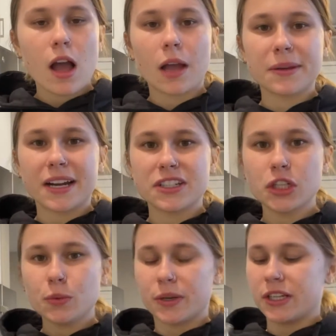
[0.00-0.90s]
I mean, I
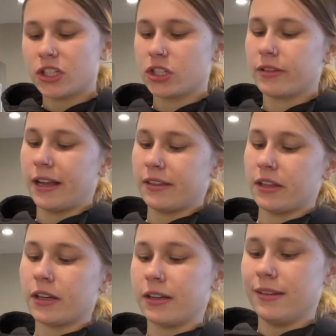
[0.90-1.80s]
do wish like
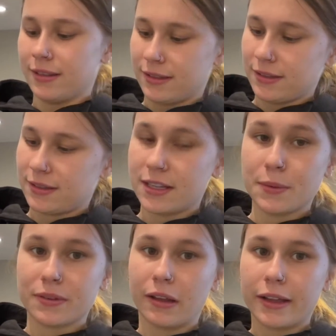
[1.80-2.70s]
the consistency
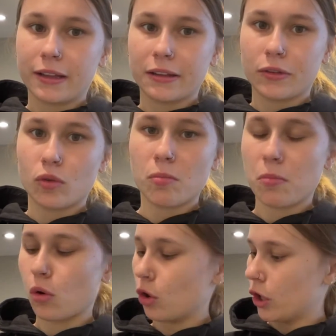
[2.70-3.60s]
was like a little
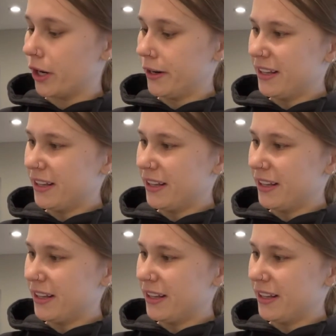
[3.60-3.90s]
more